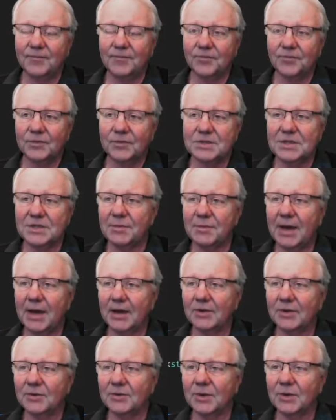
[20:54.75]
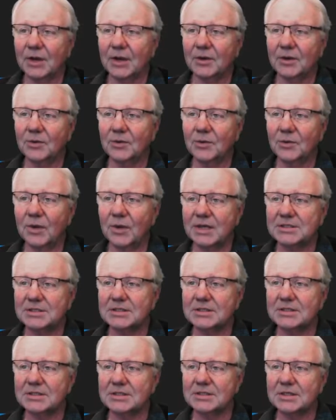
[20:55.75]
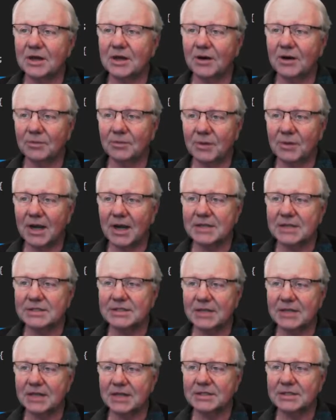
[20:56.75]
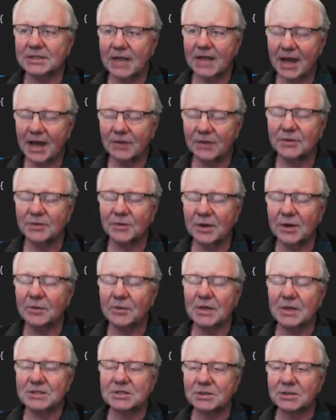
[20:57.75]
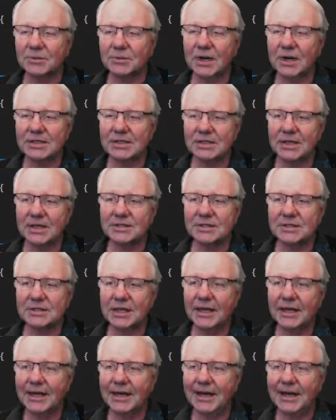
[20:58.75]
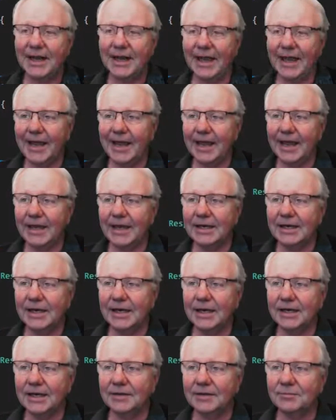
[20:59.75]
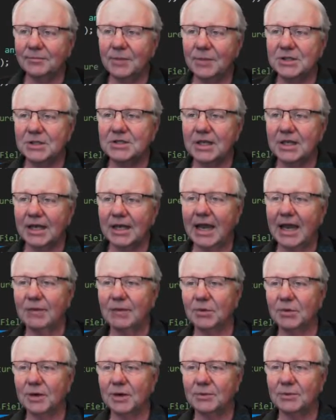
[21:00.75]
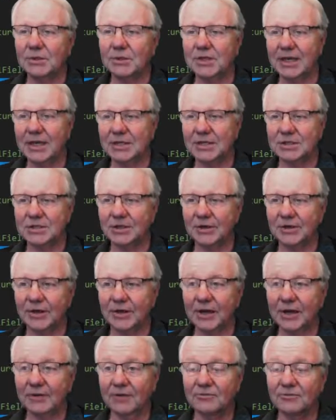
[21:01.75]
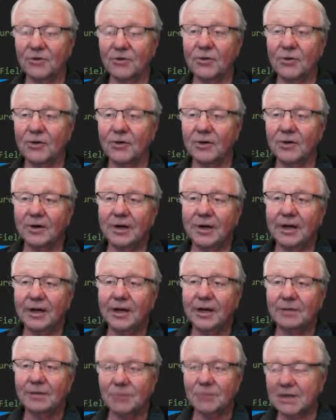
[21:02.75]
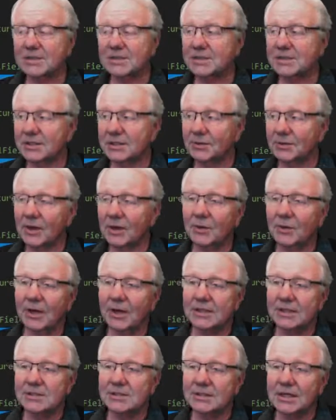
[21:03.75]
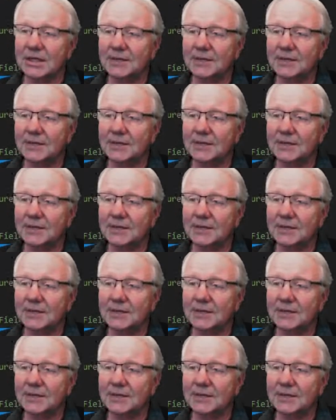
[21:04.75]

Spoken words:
somehow the requests are processed, how the requests are processed, and a bunch of the library routines that are there for processing requests.